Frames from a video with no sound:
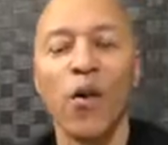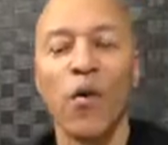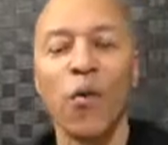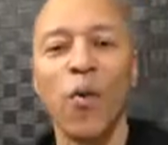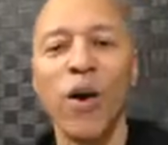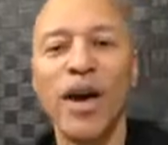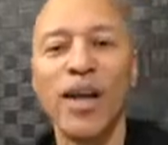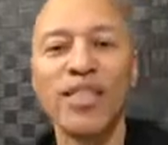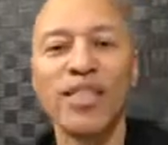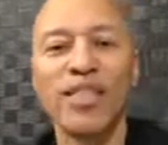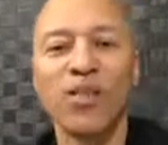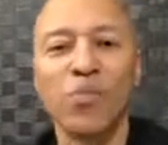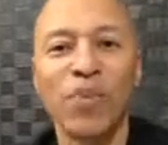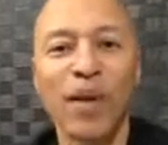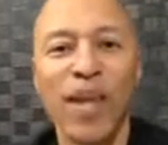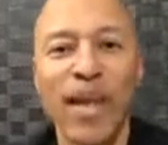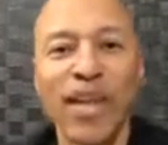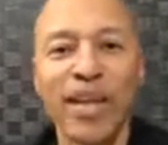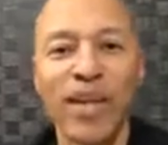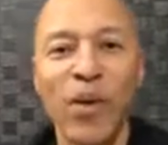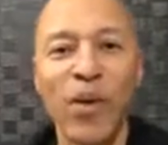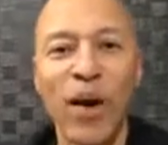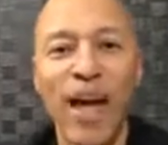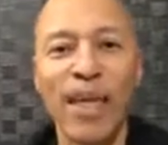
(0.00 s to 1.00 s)
West
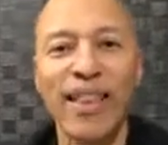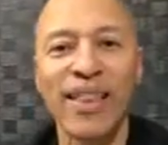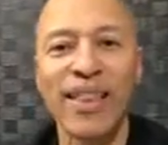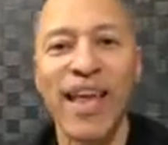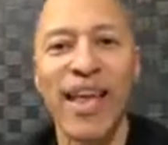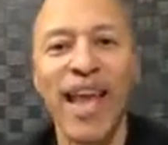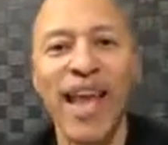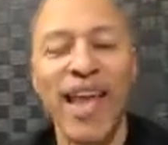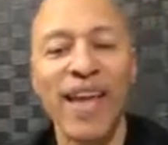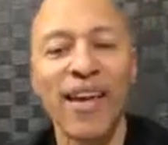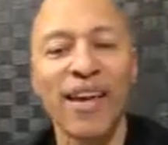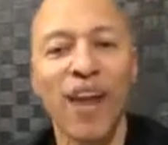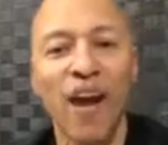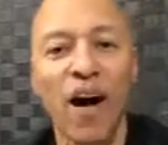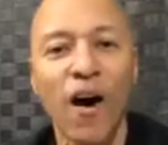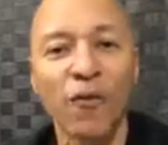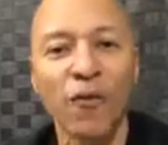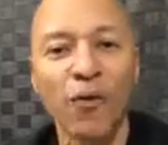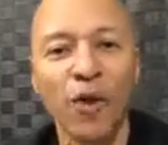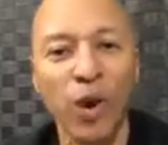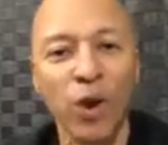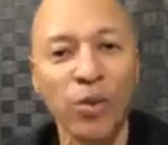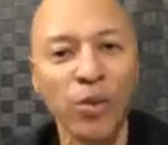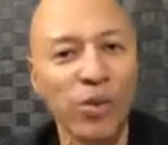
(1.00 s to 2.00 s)
Plano at the
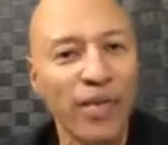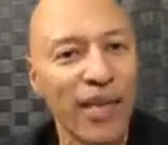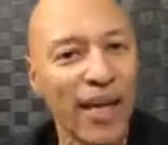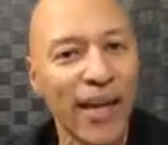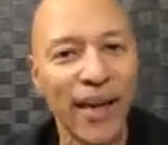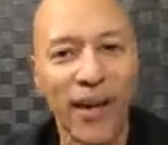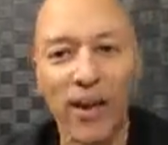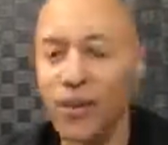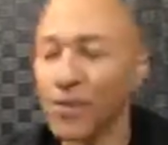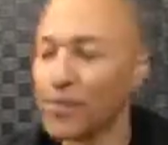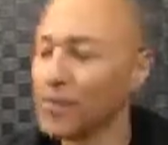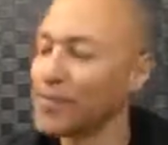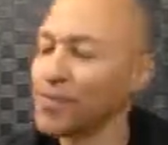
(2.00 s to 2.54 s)
Aloft Hotel.